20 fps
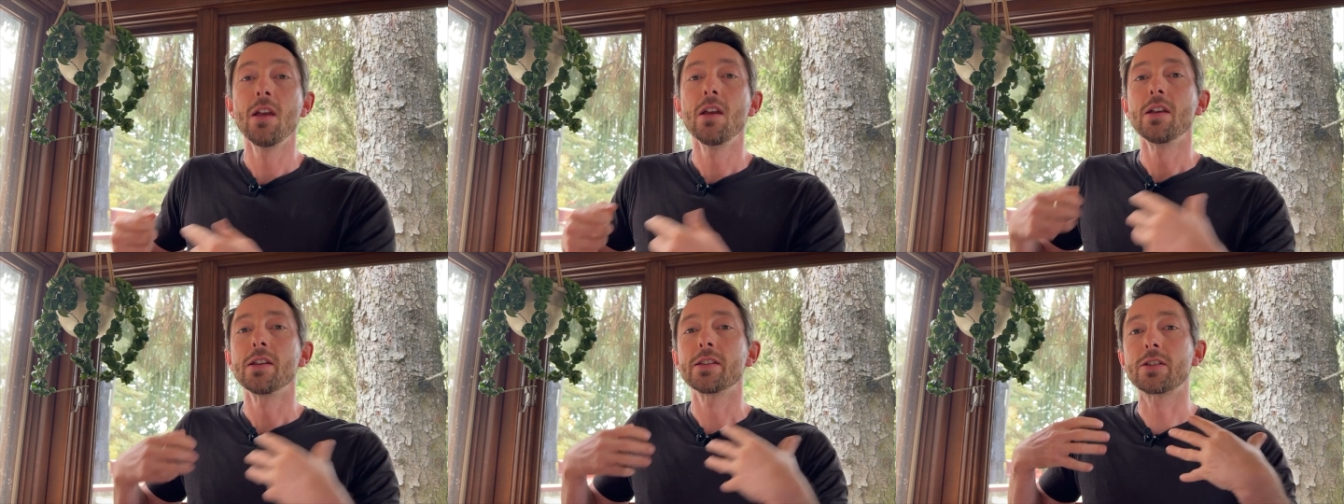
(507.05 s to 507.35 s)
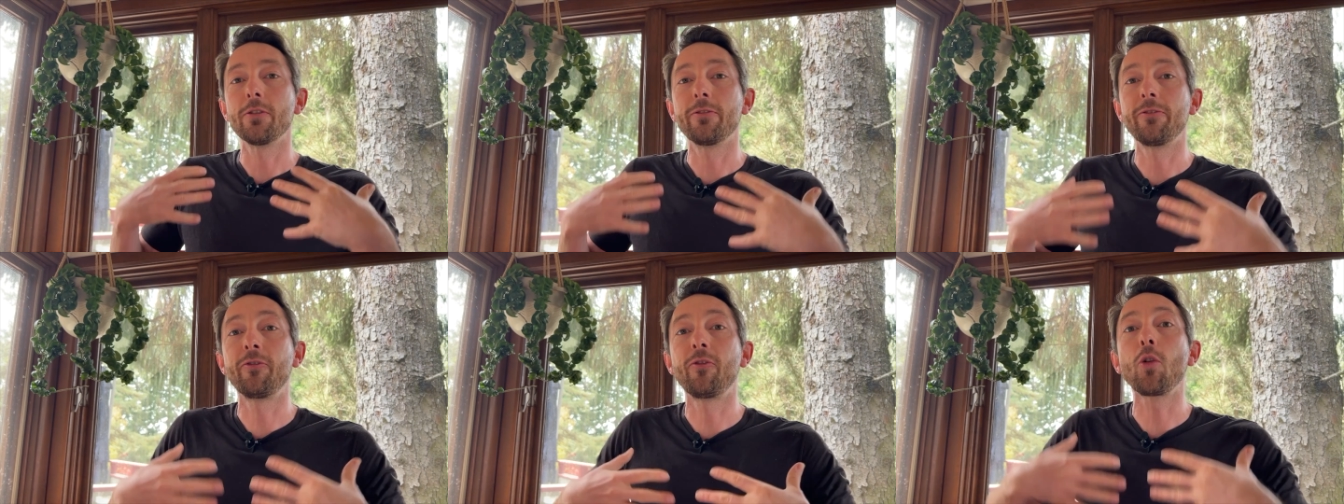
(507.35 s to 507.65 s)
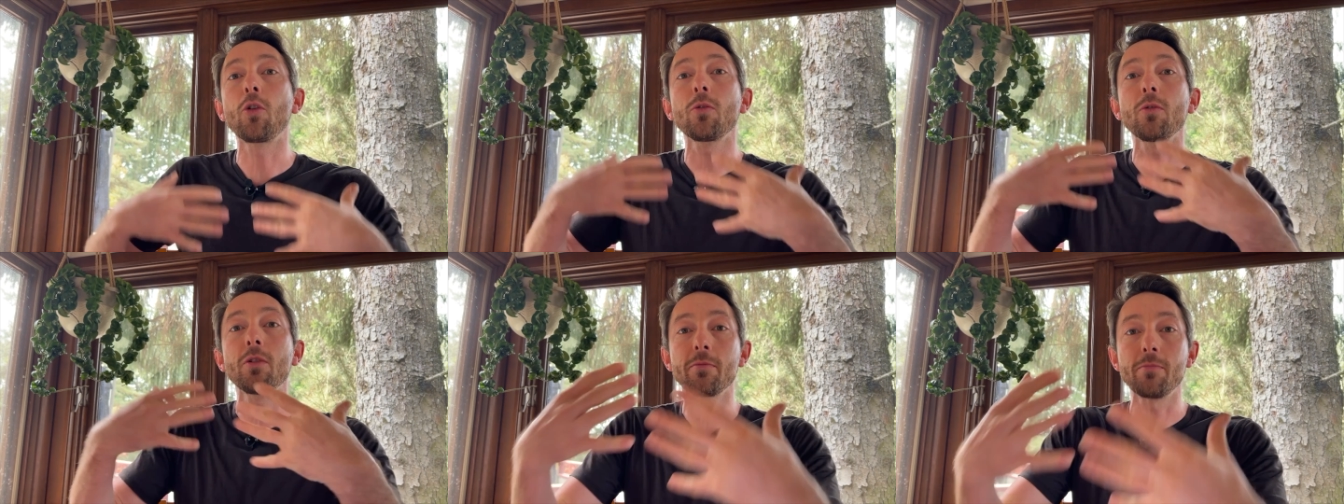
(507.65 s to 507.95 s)
So
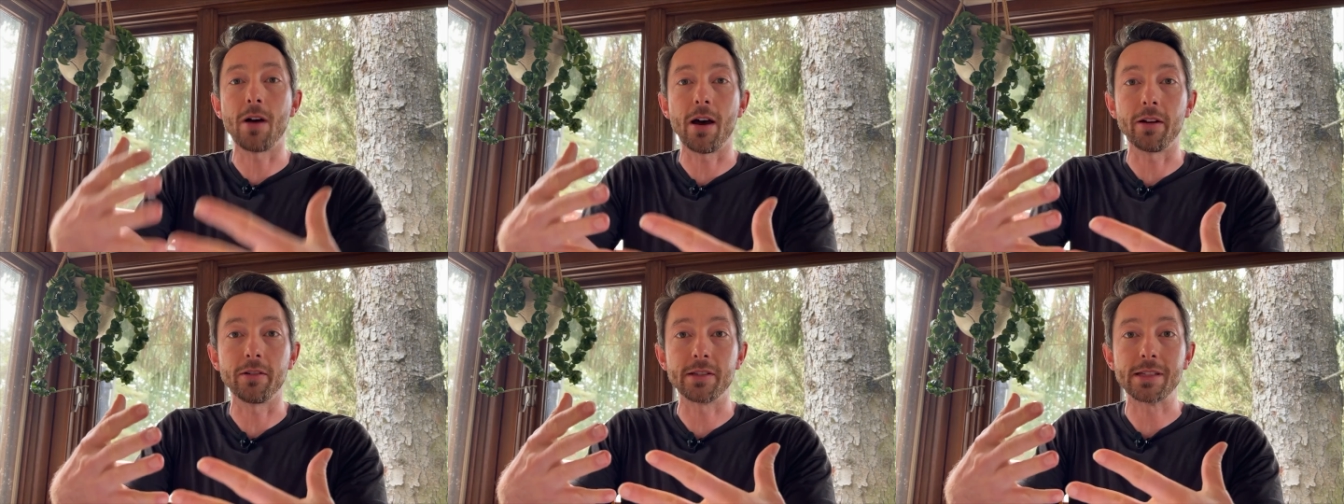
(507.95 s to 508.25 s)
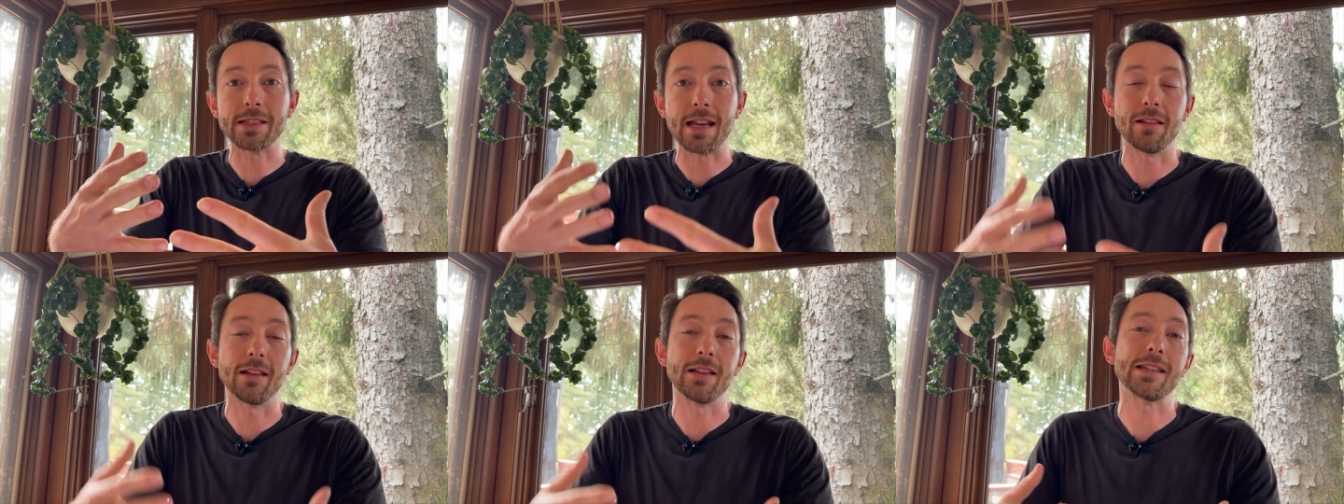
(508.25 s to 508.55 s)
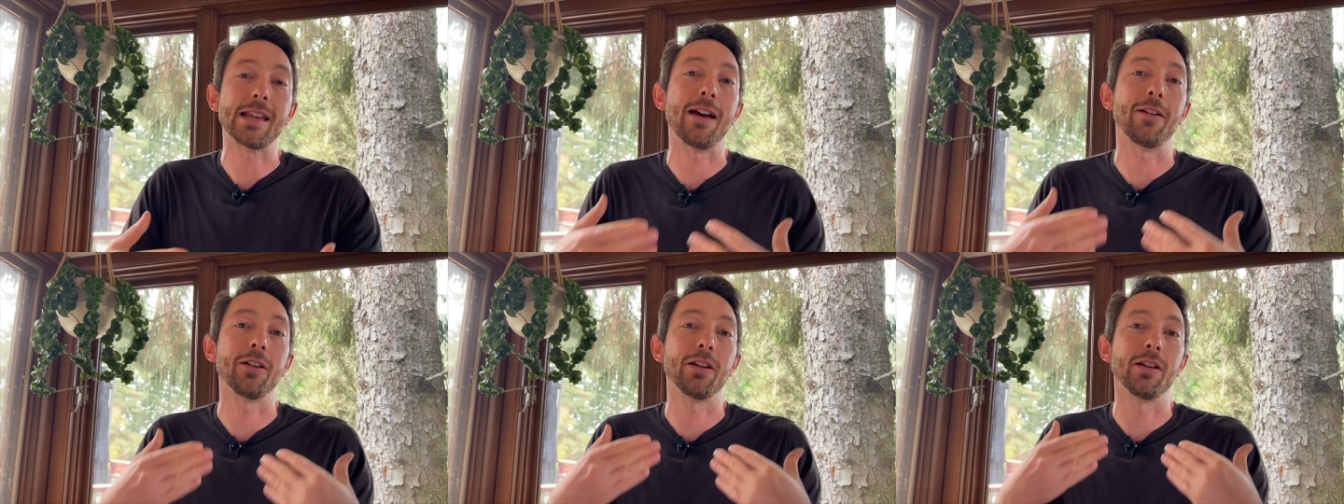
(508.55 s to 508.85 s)
forward models tell us
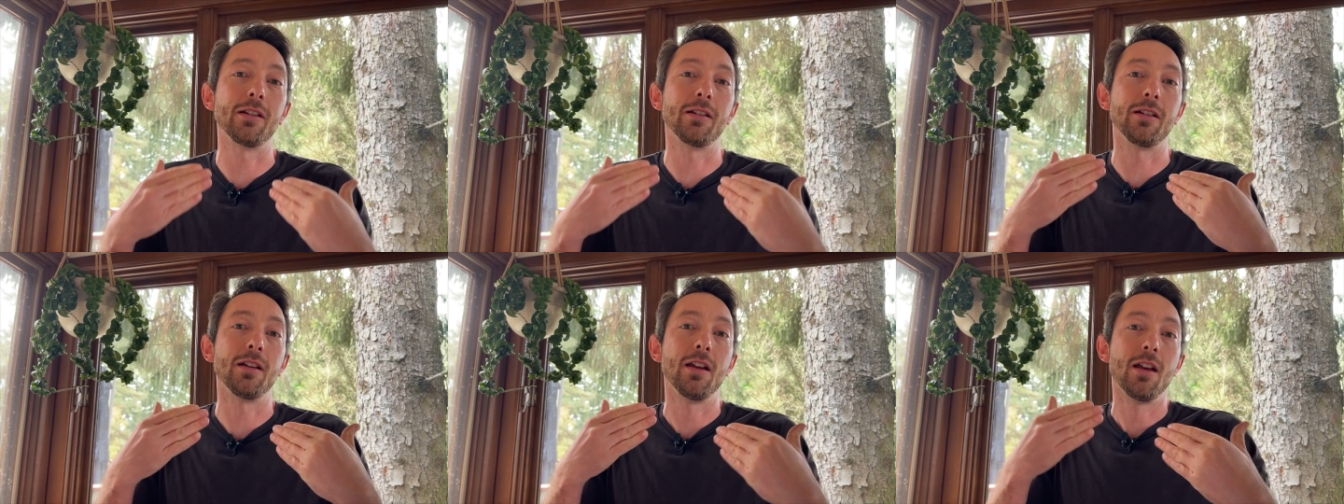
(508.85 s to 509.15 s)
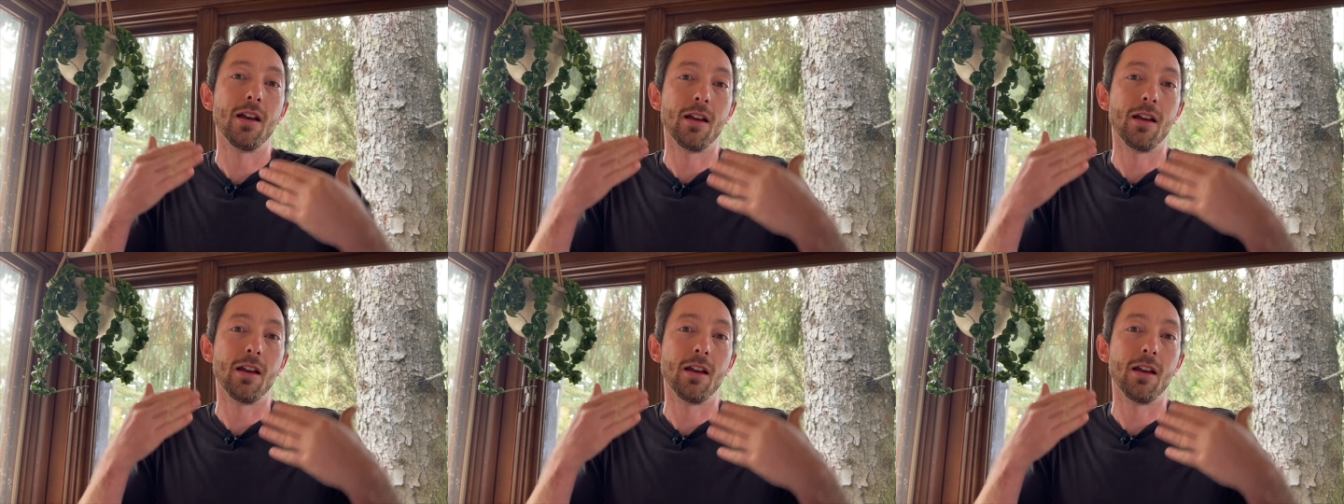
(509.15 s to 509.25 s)
how to,